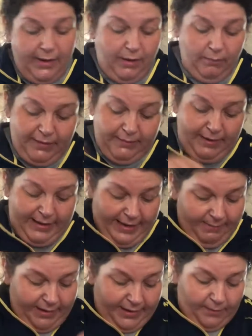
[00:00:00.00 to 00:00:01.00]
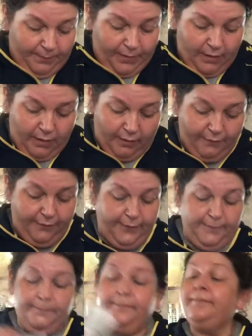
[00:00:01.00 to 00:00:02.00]
help get my eye makeup
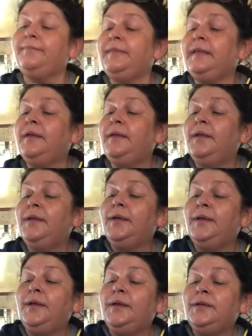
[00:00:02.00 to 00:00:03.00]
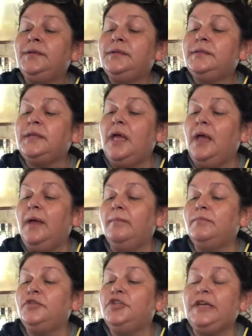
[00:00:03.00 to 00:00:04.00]
off.
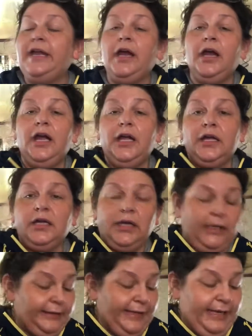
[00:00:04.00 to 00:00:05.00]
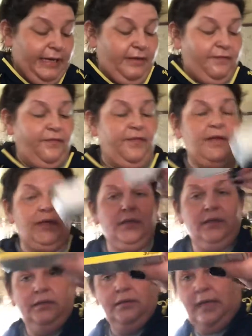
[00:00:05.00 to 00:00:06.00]
Some generic Aleve
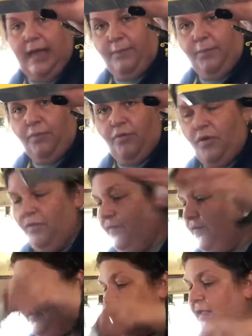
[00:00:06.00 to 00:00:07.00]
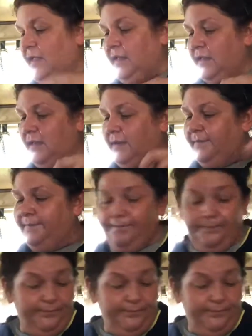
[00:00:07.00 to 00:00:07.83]
ibuprofen.